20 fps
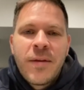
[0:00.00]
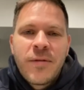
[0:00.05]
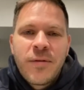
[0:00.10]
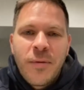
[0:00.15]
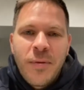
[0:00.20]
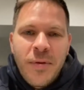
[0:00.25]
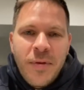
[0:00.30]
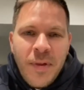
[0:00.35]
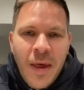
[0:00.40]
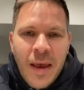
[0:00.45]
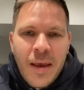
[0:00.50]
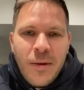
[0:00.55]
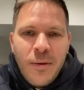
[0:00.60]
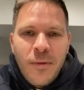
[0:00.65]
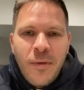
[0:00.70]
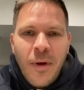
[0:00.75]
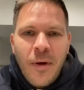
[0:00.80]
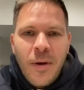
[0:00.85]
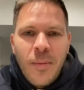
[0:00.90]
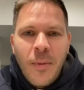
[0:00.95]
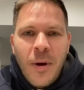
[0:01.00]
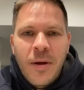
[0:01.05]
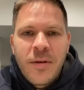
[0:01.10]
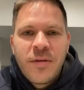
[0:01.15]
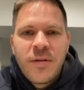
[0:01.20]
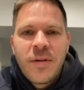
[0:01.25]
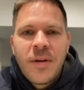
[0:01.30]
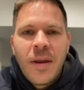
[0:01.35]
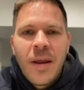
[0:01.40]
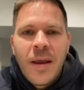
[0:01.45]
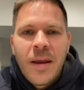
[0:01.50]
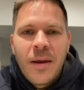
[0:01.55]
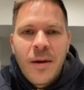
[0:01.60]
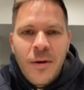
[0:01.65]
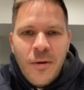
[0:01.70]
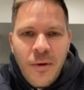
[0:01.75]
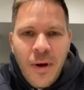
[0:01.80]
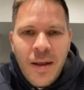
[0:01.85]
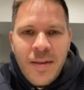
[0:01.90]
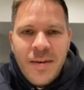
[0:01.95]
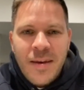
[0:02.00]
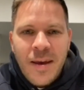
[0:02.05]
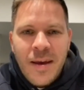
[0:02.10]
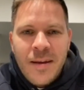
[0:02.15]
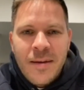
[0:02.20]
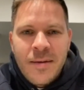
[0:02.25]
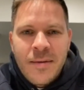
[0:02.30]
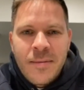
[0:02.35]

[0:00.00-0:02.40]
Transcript: So thank you very much, and congrats again.